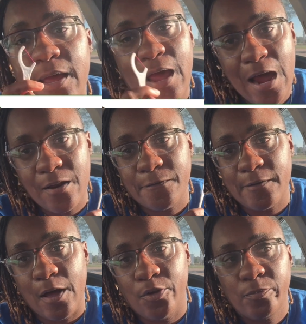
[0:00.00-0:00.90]
I had a
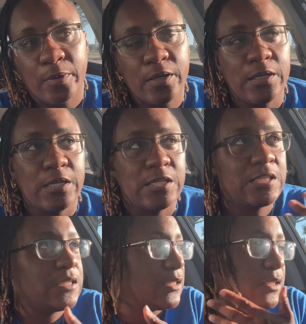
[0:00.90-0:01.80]
floss
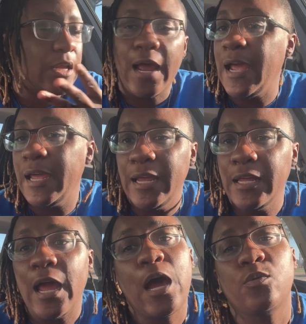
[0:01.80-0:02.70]
because
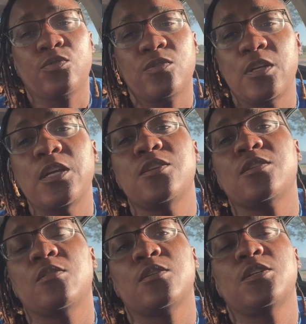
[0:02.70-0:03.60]
I was eating
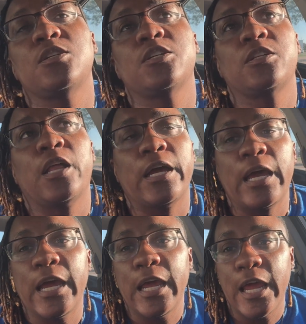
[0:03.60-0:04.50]
so good. Like,
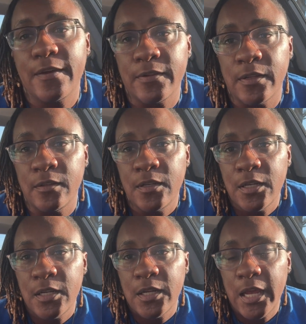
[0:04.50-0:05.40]
I haven't
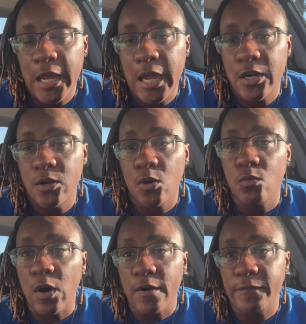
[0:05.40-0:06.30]
had no
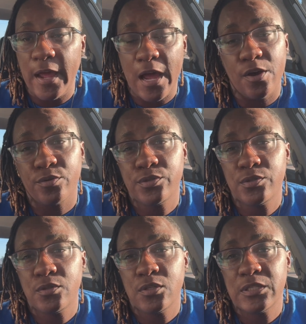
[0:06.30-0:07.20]
Waffle
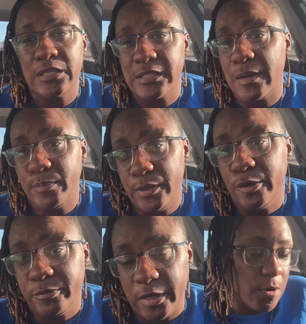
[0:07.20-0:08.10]
House since I've been
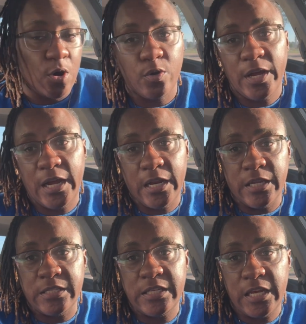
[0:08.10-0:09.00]
up there. I'll go ahead
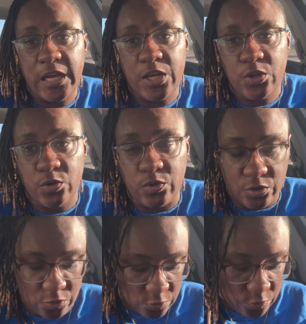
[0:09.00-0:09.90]
and tell you the
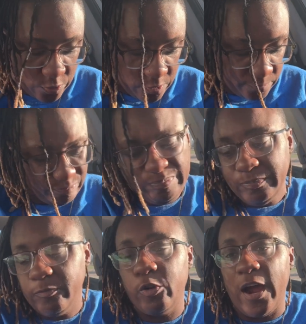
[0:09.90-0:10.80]
story
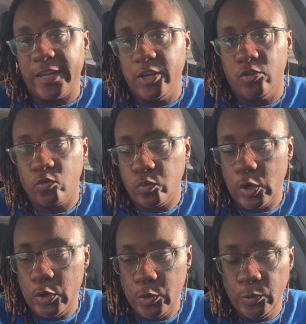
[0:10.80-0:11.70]
before I get on the
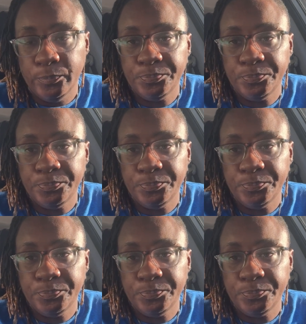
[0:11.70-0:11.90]
road.